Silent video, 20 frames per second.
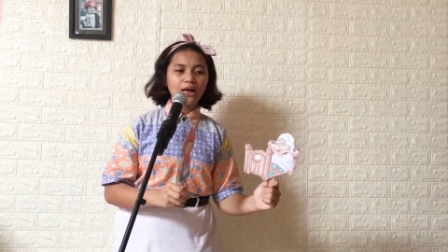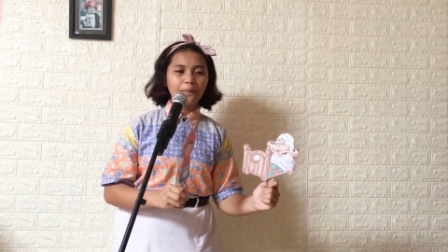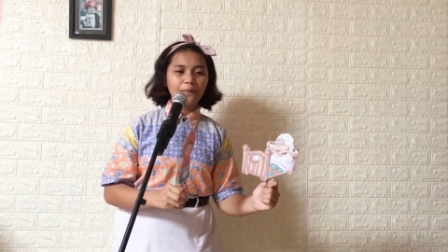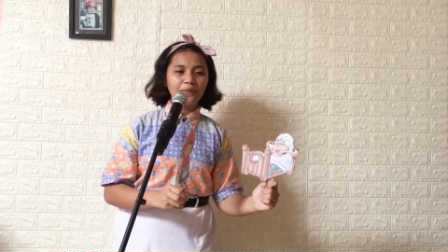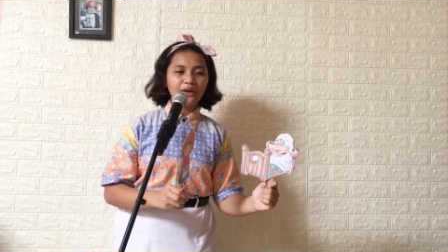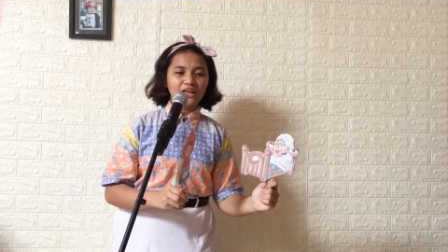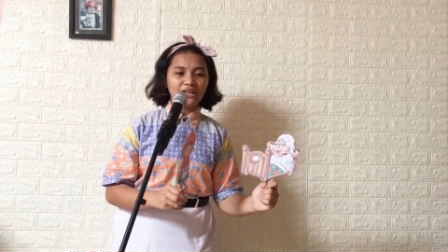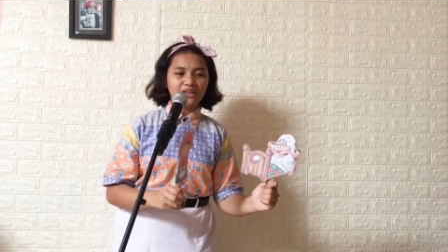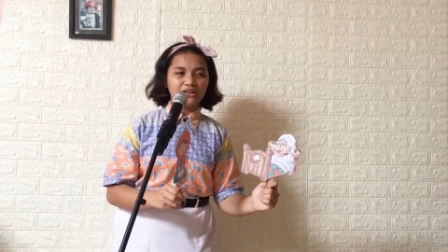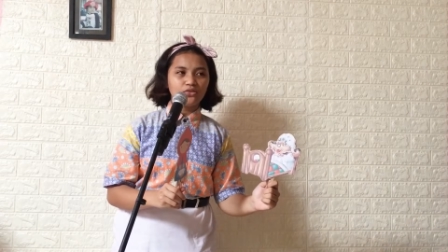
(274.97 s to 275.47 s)

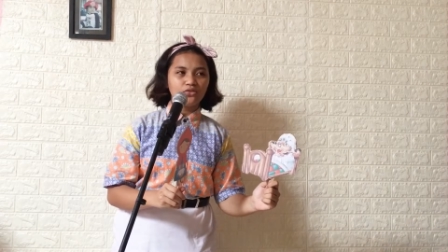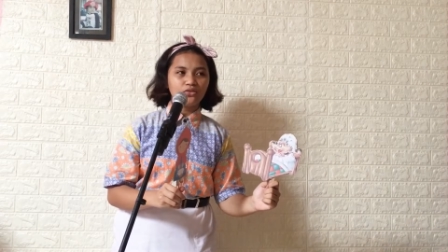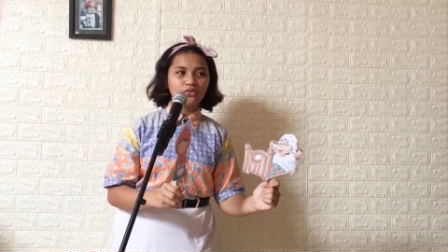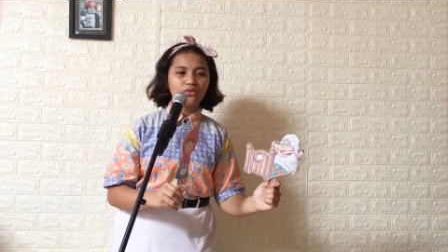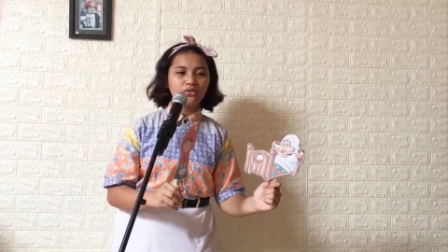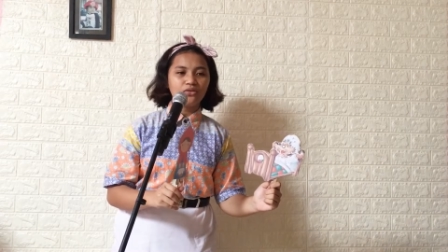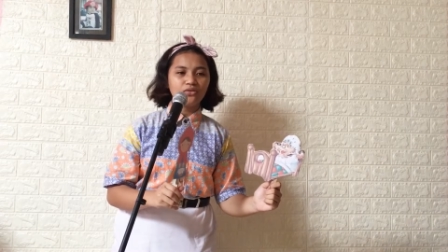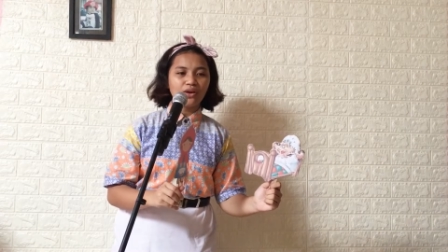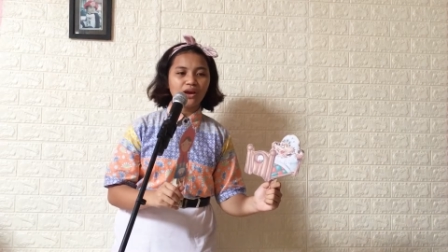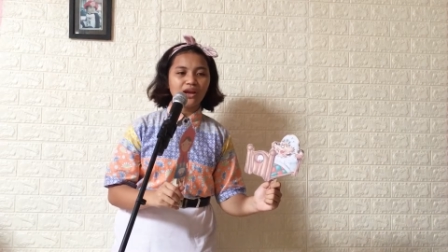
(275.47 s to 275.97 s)
"But
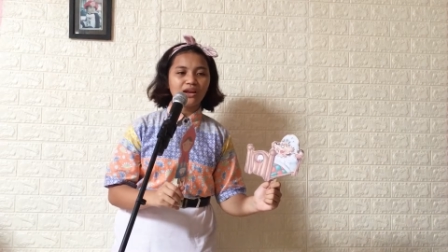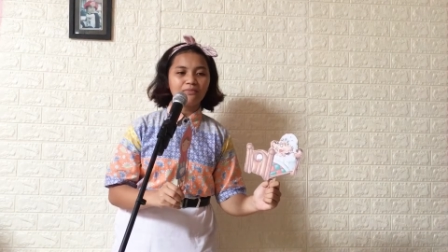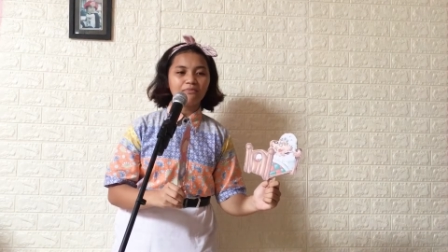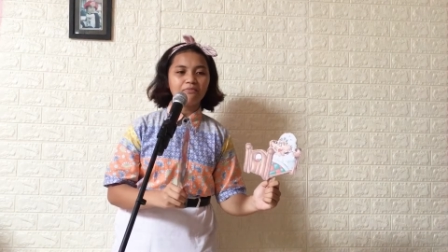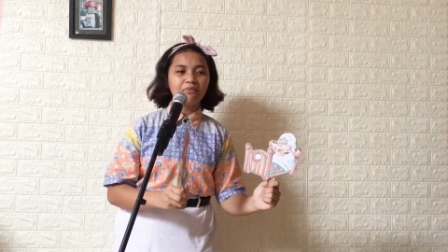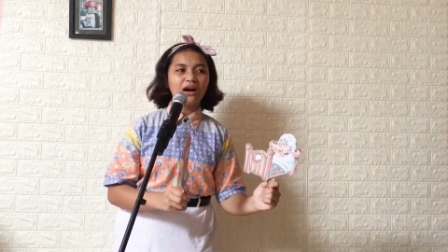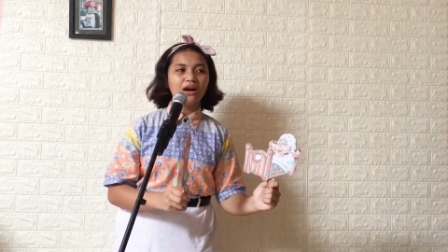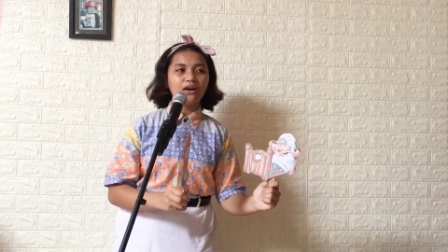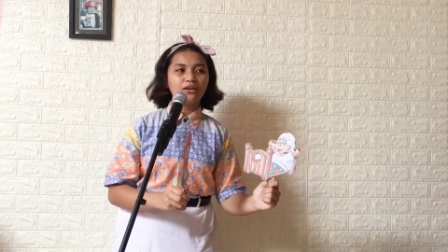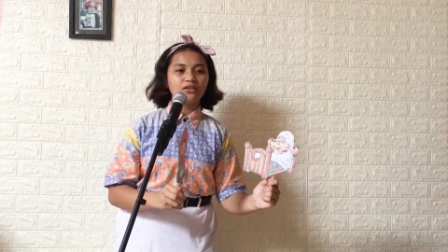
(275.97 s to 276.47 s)

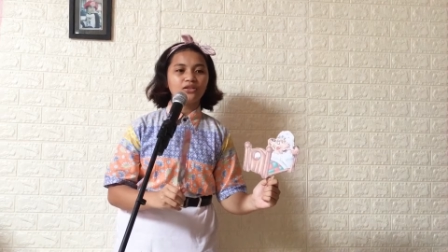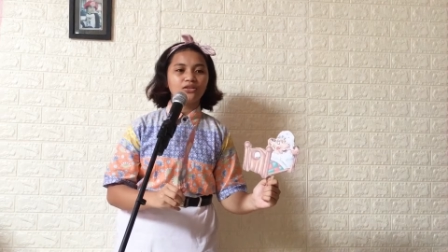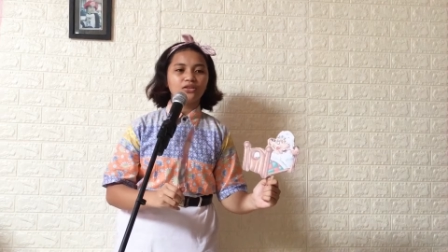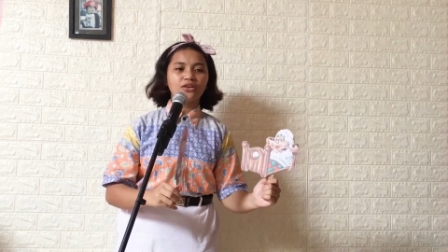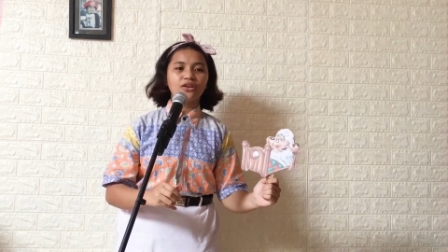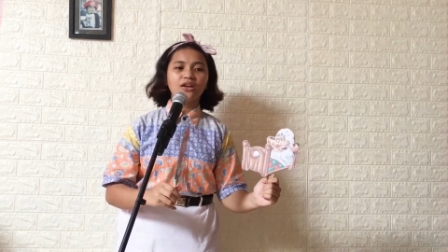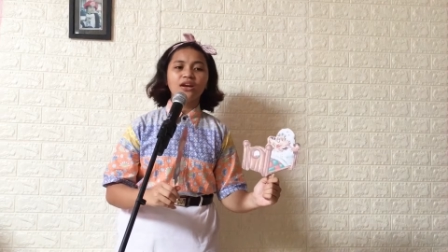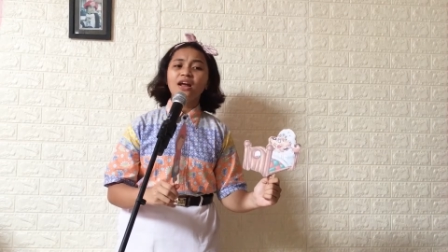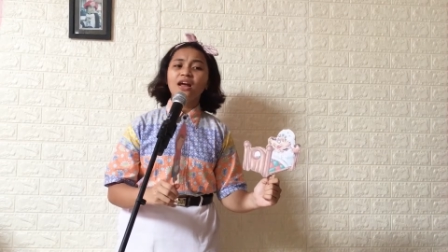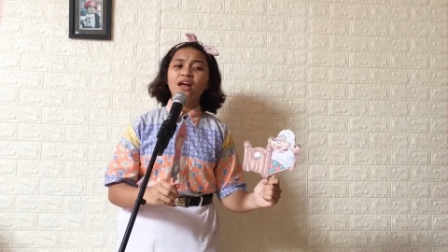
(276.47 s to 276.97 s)
grandmother,
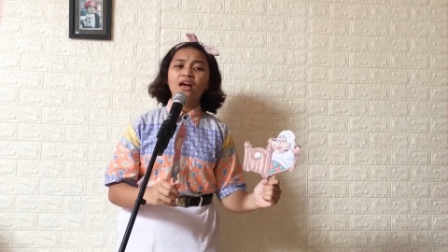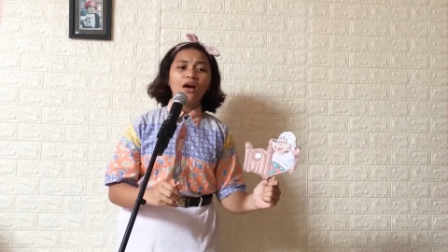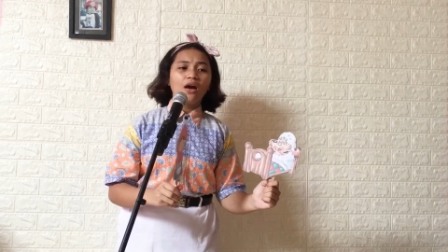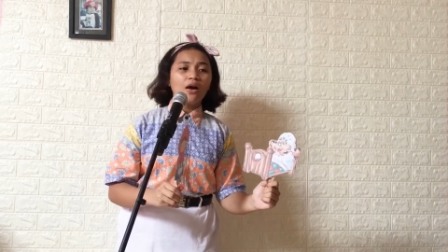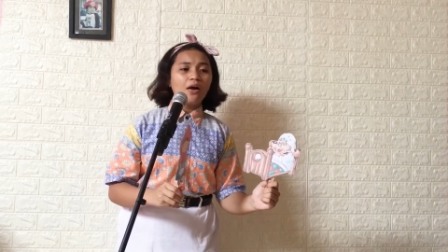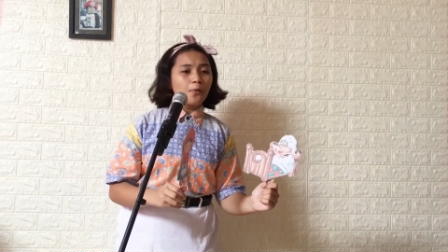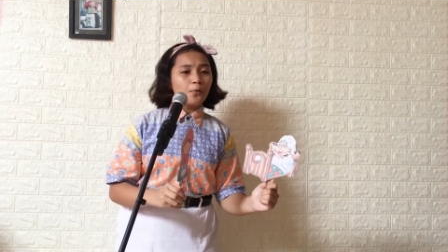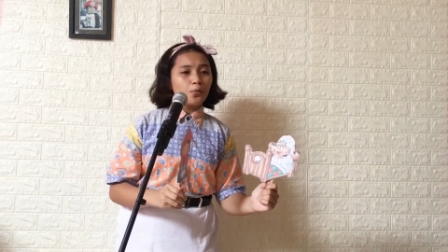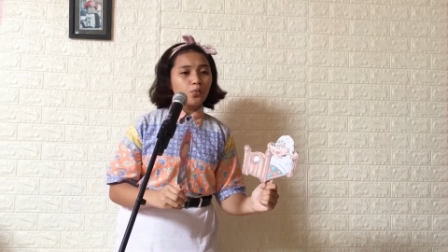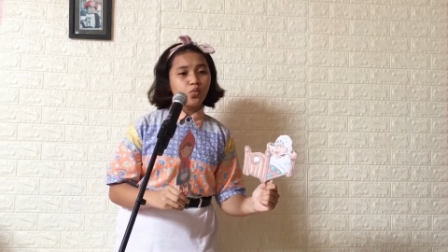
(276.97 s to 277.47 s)

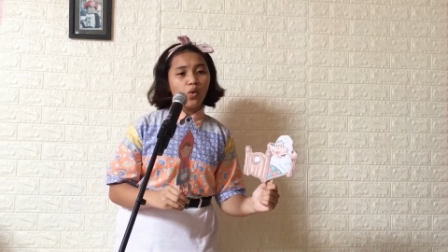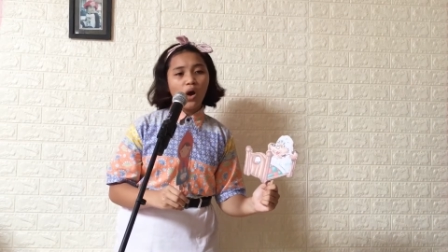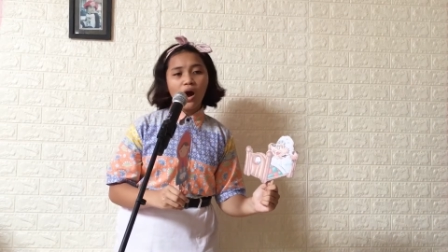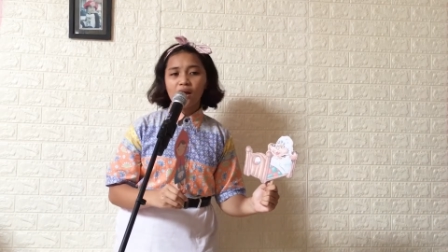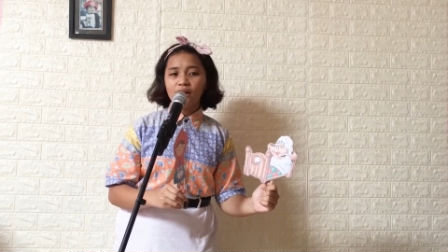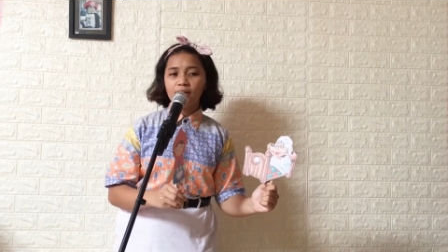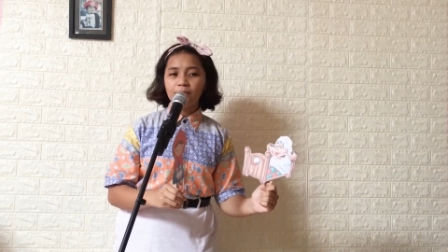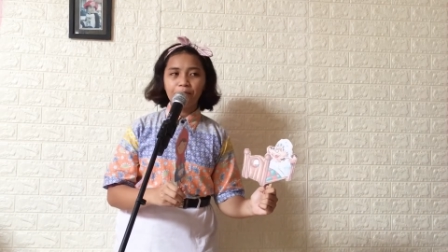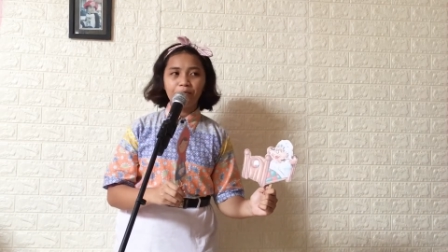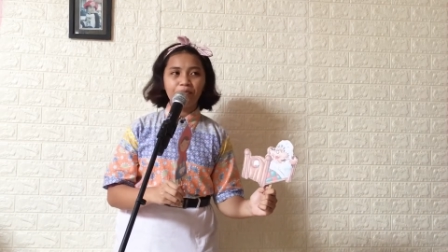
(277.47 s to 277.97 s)

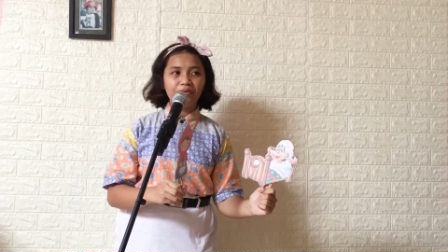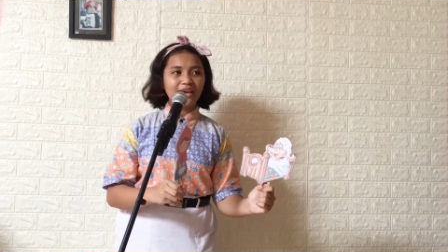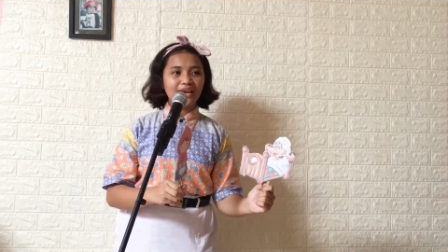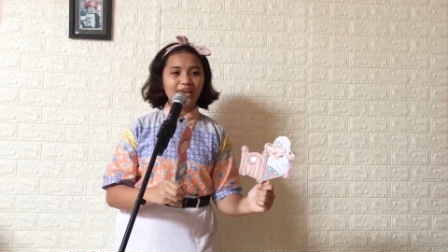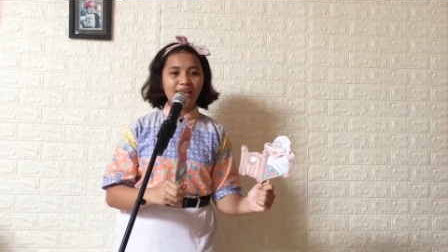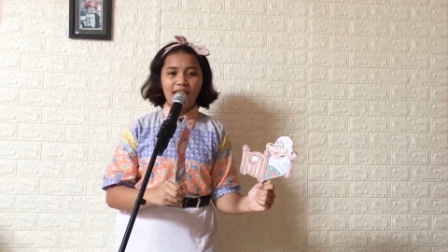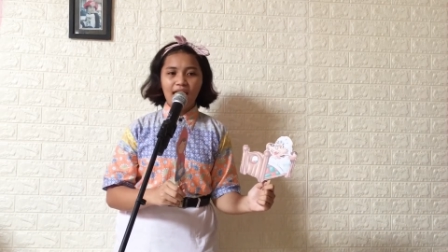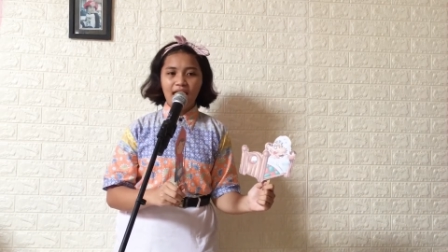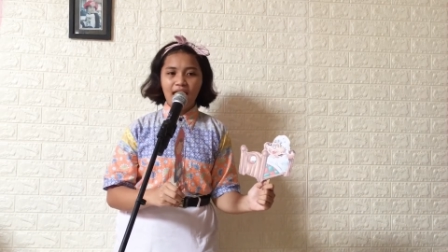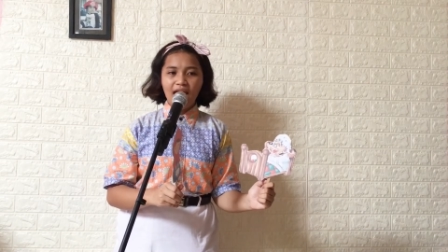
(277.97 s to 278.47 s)
what a big
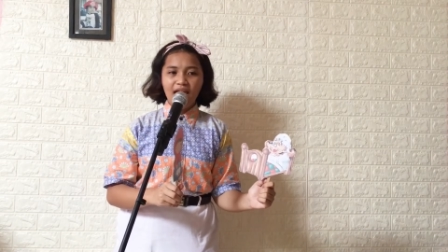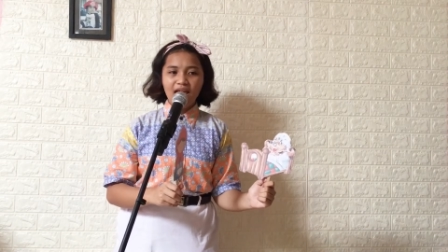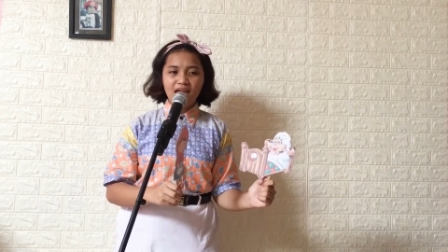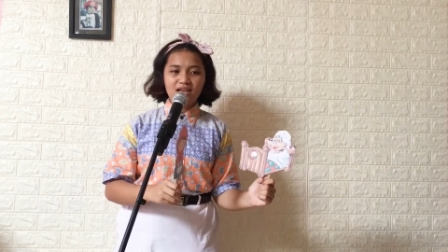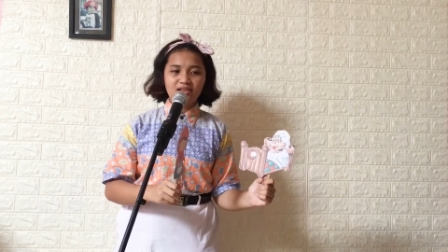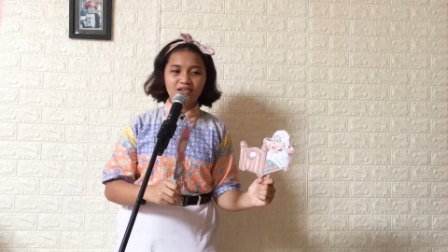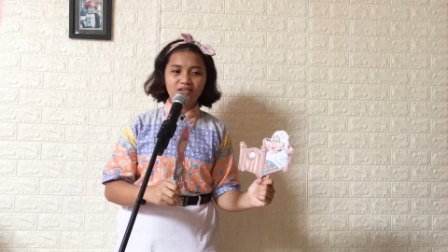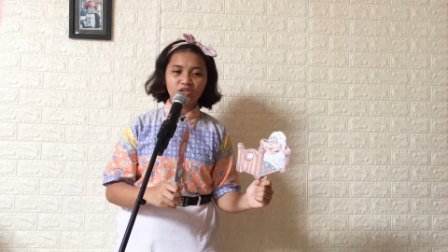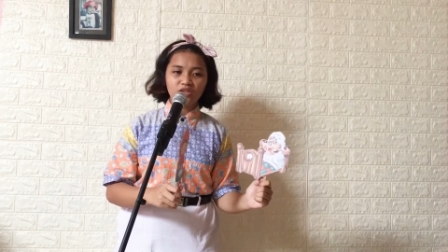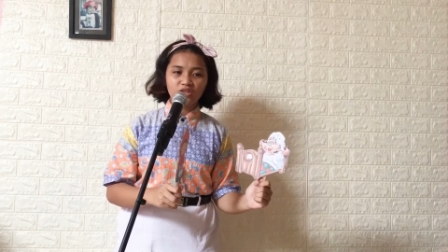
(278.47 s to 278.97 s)

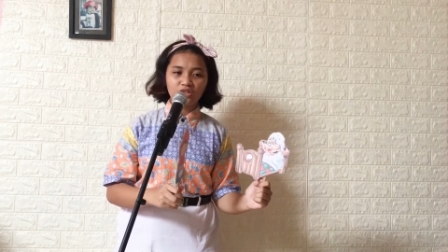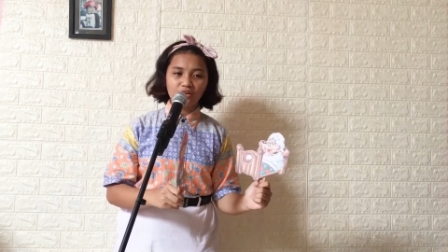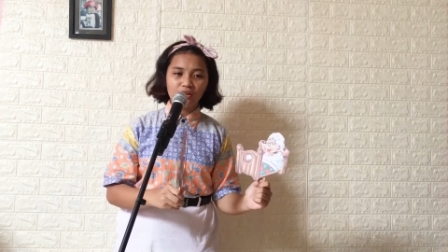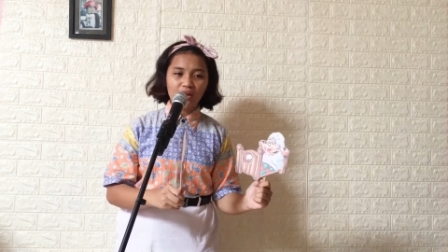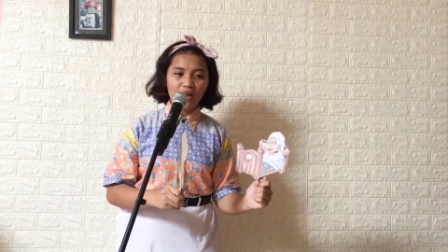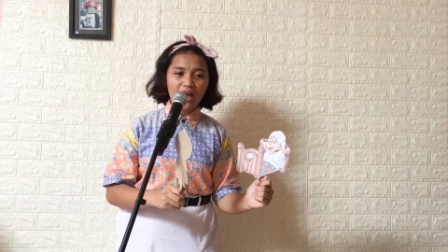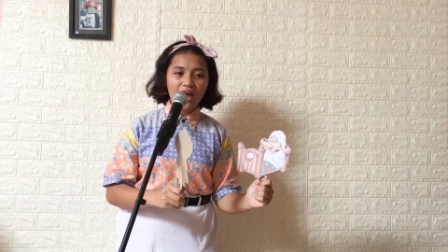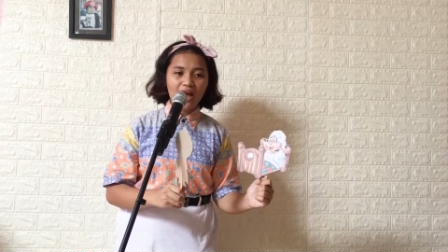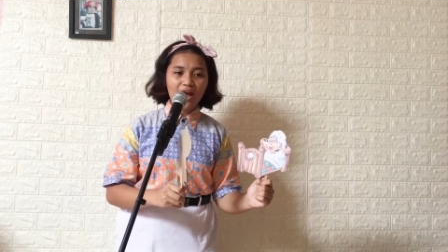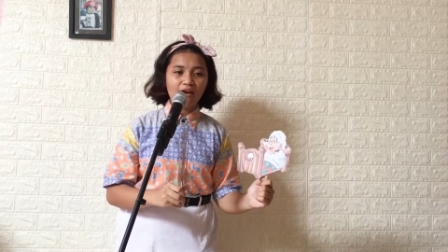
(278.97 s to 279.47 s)
hands you
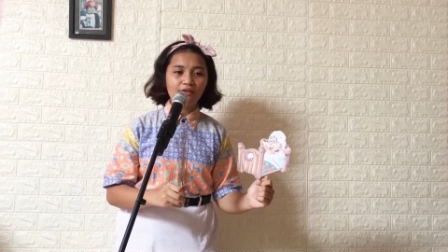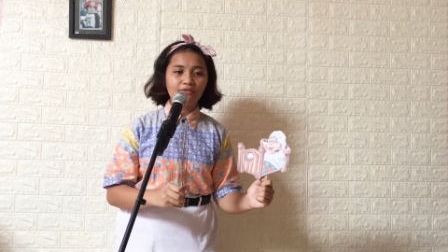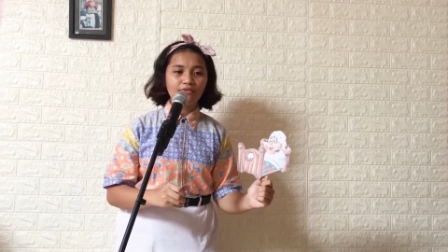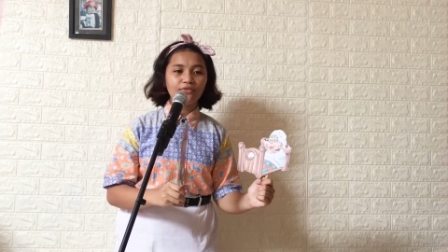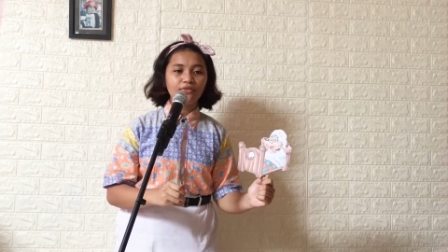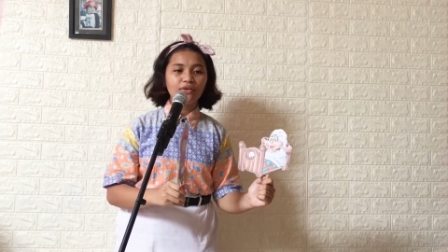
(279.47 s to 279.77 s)
have."